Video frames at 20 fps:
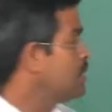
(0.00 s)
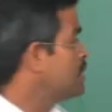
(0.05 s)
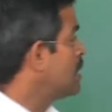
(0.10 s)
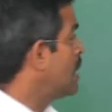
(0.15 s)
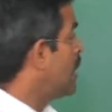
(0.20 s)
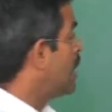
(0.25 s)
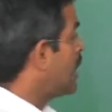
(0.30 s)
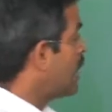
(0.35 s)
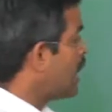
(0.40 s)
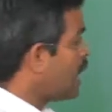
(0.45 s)

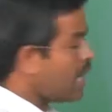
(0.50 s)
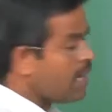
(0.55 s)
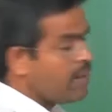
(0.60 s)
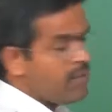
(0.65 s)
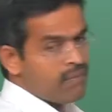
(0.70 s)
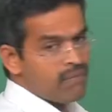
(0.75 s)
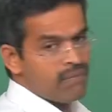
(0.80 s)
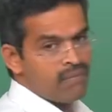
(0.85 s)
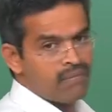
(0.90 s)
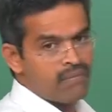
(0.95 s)
the
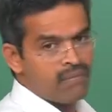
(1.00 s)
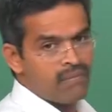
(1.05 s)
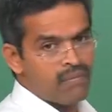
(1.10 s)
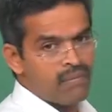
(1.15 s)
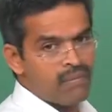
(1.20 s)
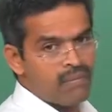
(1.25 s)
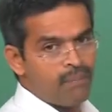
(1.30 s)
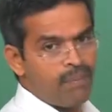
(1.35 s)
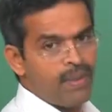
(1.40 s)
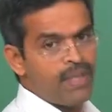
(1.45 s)
heave
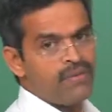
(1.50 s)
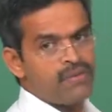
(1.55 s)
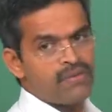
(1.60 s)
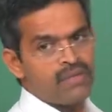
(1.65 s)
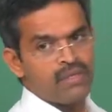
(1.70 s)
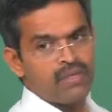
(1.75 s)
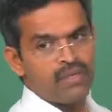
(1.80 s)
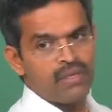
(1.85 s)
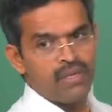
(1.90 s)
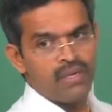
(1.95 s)

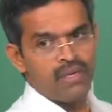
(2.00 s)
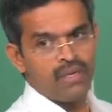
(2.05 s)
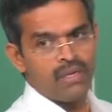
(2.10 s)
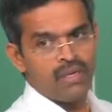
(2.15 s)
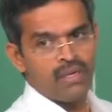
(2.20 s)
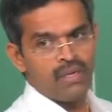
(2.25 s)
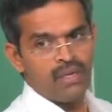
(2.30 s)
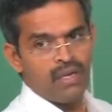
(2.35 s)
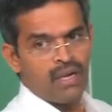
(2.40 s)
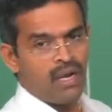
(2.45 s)
pitch
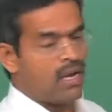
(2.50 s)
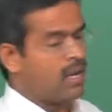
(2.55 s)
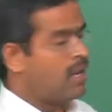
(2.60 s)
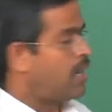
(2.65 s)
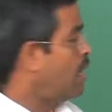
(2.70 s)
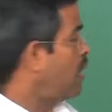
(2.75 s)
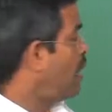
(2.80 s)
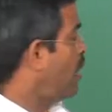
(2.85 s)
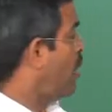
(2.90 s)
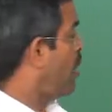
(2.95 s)

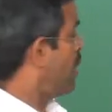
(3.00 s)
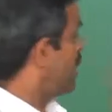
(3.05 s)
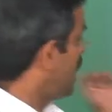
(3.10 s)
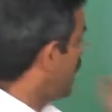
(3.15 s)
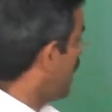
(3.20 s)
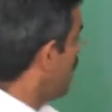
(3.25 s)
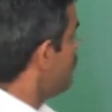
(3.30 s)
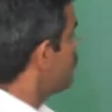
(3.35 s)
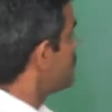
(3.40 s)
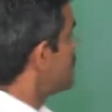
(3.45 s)

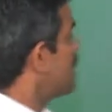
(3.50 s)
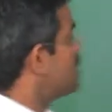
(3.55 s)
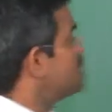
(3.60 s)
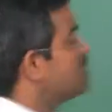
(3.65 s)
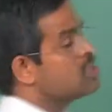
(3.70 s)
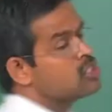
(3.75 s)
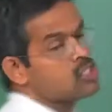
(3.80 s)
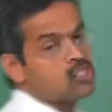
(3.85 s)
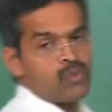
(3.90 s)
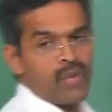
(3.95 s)
heave surge
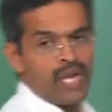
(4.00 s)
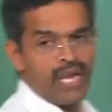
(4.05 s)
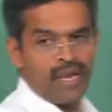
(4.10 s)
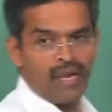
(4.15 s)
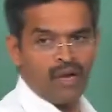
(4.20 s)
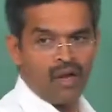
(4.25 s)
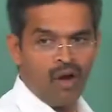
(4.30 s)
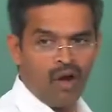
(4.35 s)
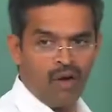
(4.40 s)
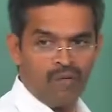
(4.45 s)
and
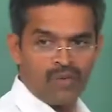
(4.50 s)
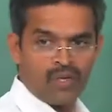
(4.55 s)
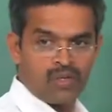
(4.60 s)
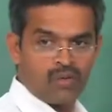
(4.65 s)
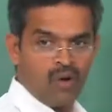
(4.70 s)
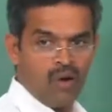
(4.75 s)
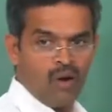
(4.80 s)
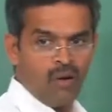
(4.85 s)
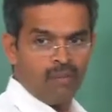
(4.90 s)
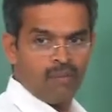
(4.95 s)
sway of the
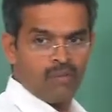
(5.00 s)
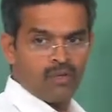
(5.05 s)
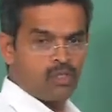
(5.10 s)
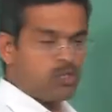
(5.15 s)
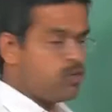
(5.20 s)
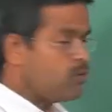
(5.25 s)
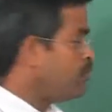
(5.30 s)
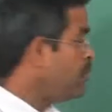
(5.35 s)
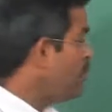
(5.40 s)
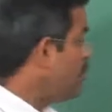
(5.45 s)
top
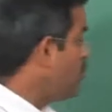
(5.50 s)
should be